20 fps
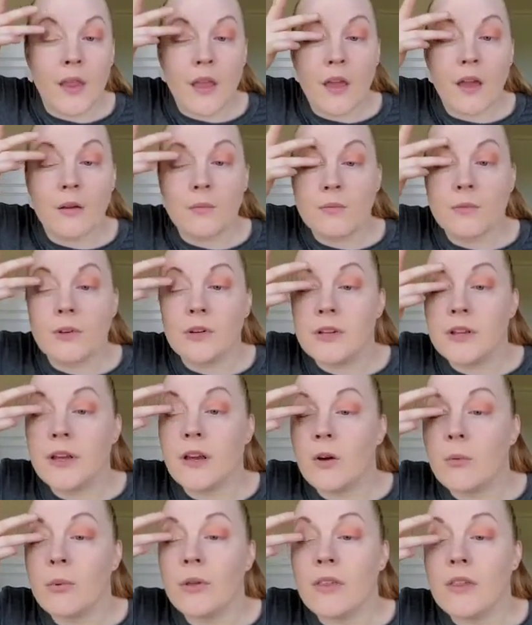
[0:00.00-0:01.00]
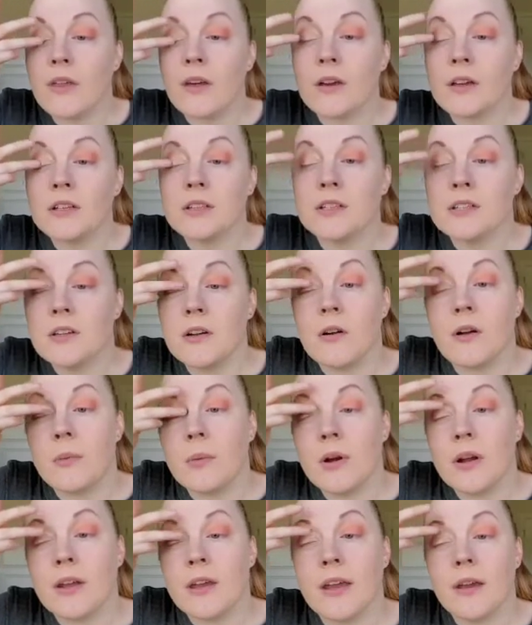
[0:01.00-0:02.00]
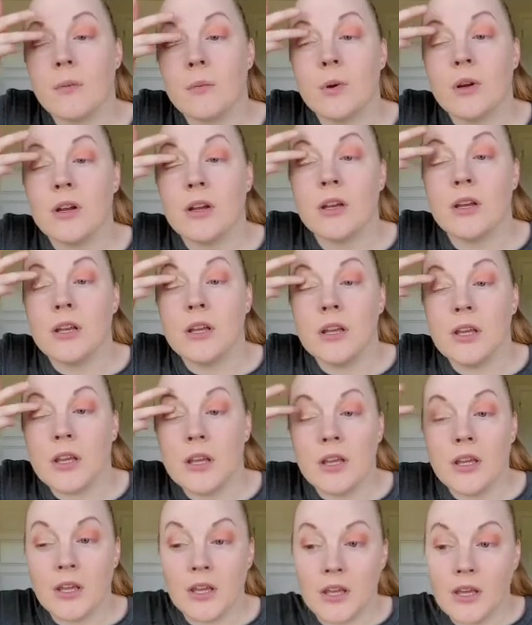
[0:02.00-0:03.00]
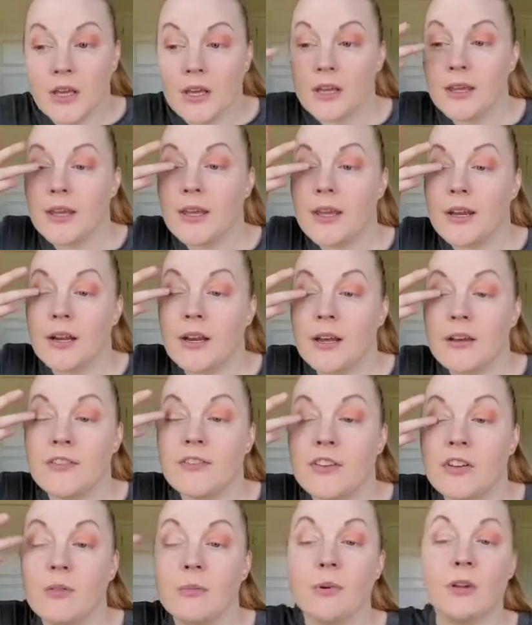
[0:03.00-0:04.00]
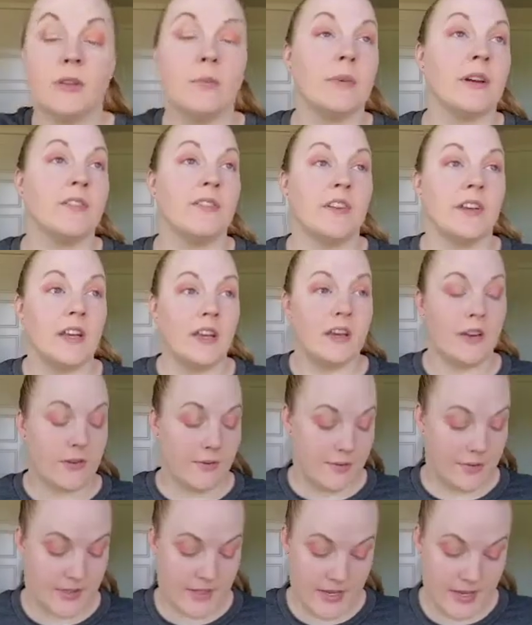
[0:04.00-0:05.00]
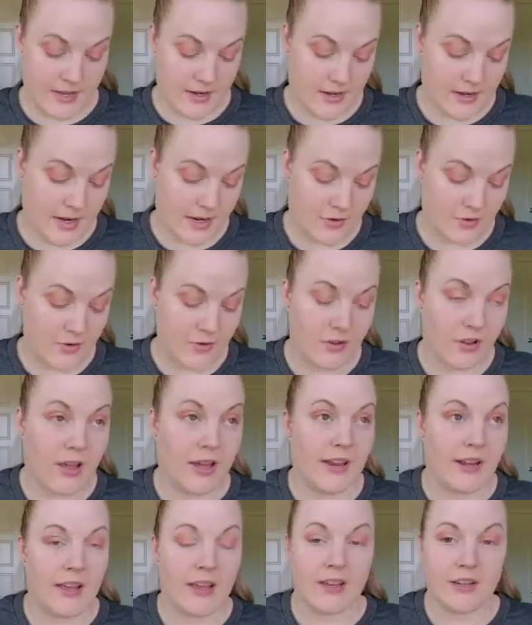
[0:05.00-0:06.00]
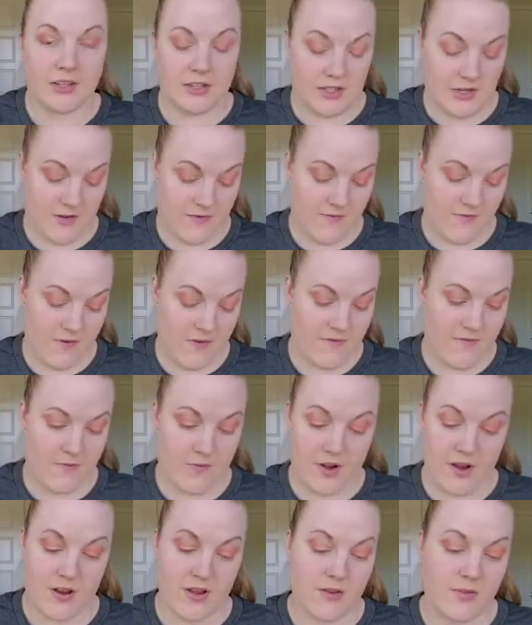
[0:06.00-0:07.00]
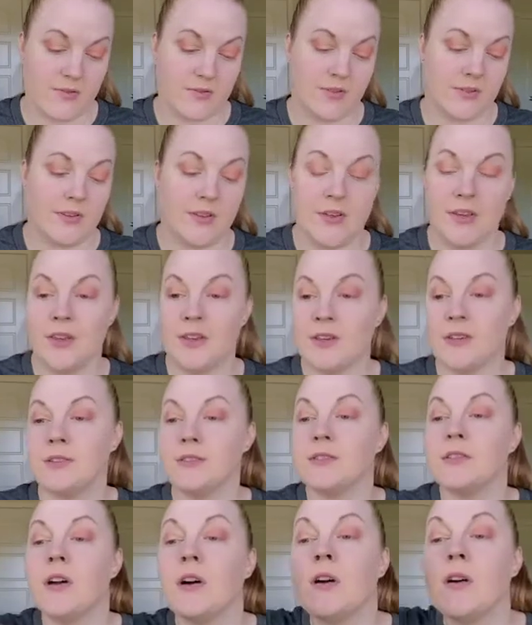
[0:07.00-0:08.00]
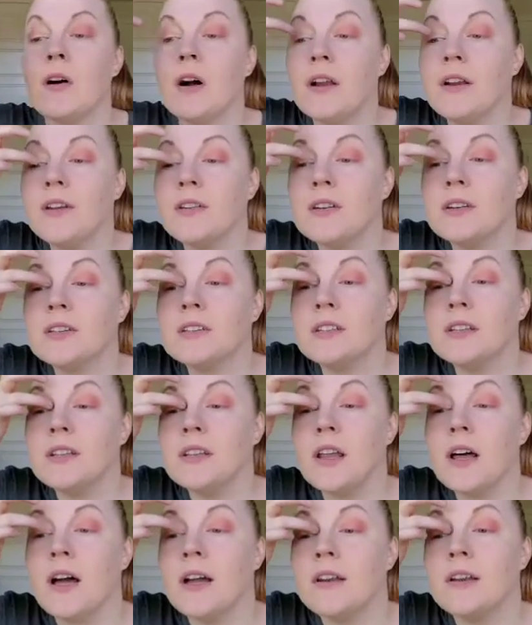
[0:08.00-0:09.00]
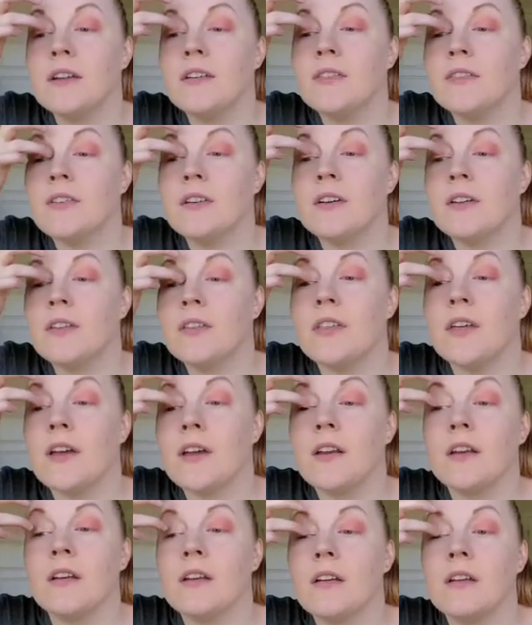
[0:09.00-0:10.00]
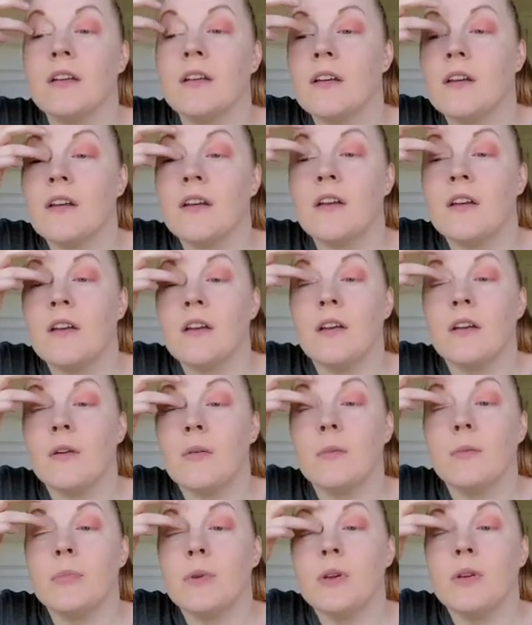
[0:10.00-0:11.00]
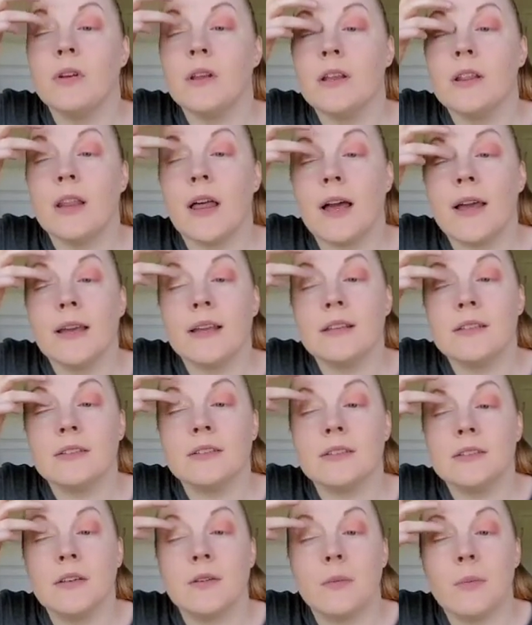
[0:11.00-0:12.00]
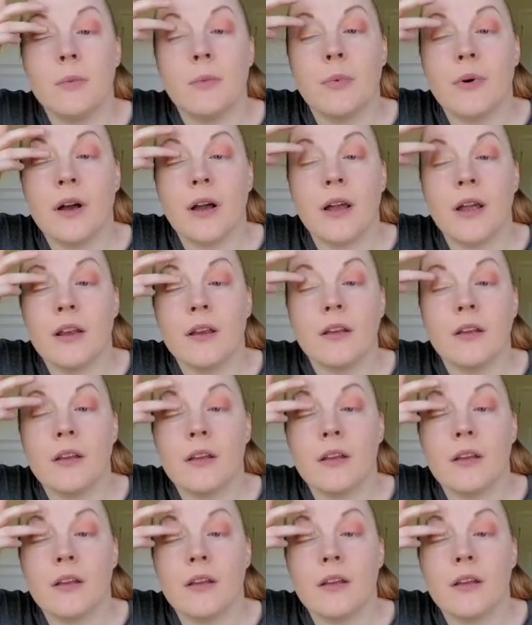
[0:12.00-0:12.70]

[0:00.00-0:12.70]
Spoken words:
I'm really hoping that can show up on camera. Again, I film all my videos in natural lighting, just in front of windows, so I know it's a lot different than beauty lights, but